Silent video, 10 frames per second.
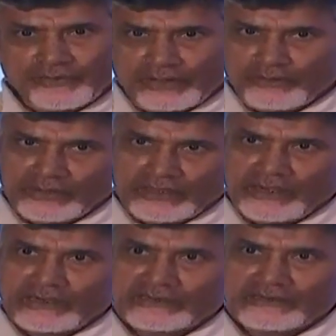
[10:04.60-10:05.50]
five
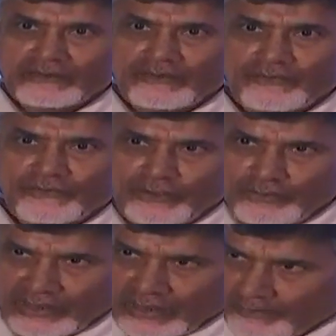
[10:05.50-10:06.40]
grids,
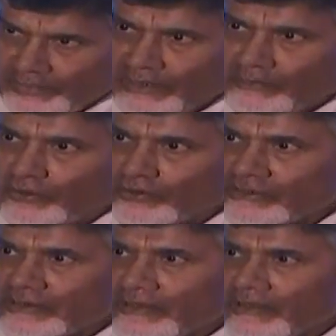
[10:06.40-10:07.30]
five campaign
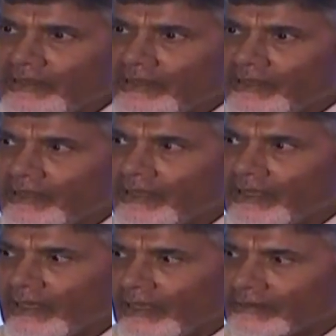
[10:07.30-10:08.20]
modes.
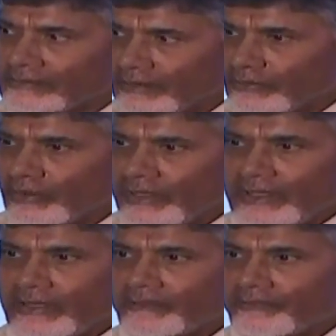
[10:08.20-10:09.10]
As on
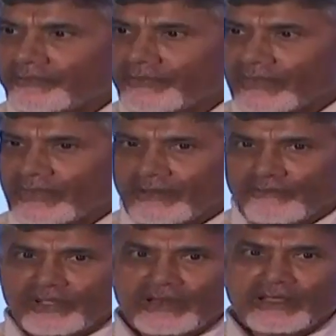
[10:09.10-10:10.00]
today,
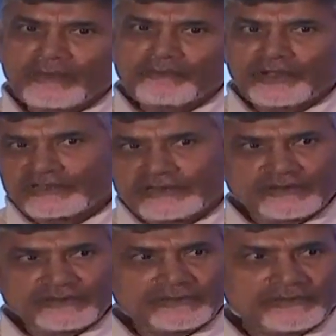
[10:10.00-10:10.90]
very
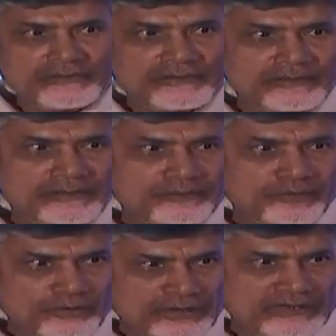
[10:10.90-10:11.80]
impressive
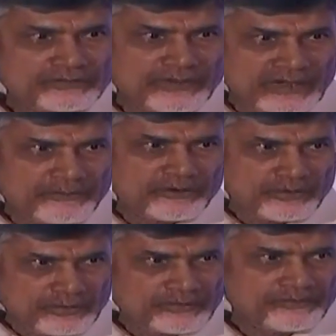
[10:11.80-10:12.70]
progress we are able
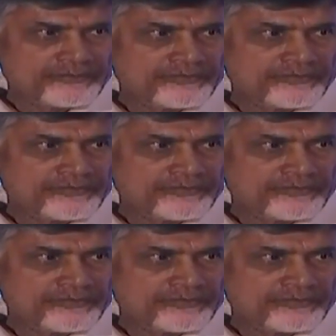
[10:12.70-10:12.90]
to do.